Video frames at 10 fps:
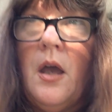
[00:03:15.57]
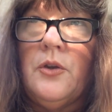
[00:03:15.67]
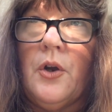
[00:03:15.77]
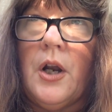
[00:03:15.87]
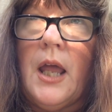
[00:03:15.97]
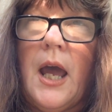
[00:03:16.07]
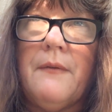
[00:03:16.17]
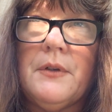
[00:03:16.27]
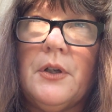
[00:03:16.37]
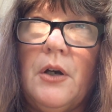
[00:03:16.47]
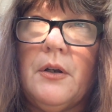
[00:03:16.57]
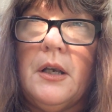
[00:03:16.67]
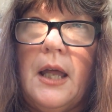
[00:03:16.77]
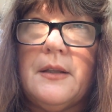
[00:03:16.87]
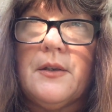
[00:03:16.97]
You're going to have to go to
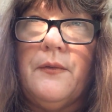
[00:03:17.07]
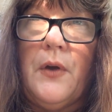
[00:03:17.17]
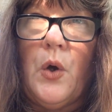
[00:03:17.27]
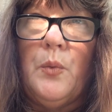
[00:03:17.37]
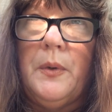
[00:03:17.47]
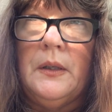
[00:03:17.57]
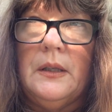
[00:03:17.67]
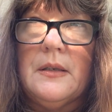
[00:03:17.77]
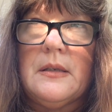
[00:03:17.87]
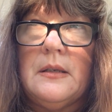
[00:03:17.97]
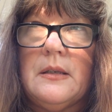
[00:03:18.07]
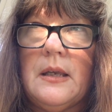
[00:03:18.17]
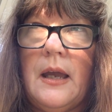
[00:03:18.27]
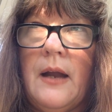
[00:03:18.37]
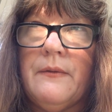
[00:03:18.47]
Nets of Hope and listen
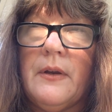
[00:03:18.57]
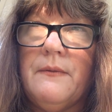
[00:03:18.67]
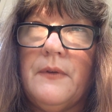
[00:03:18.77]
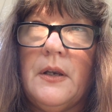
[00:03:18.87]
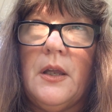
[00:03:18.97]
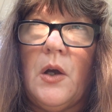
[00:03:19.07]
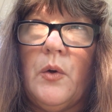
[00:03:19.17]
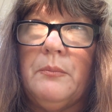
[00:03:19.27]
to every video,